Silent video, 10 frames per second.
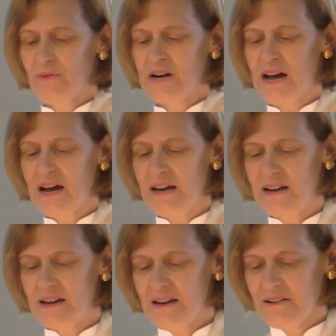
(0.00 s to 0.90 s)
When I
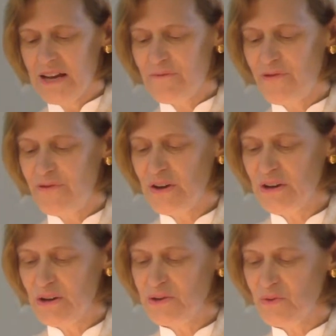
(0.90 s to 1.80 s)
am
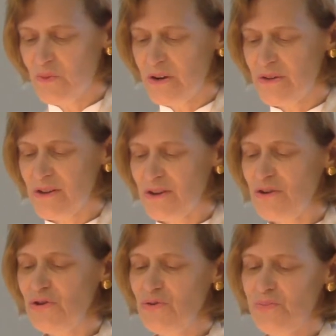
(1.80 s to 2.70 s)
filled with
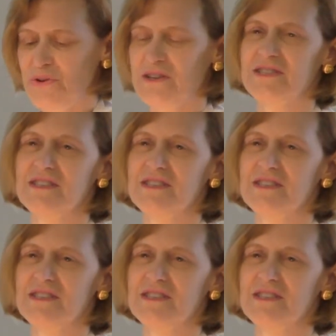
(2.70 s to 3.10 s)
hubris,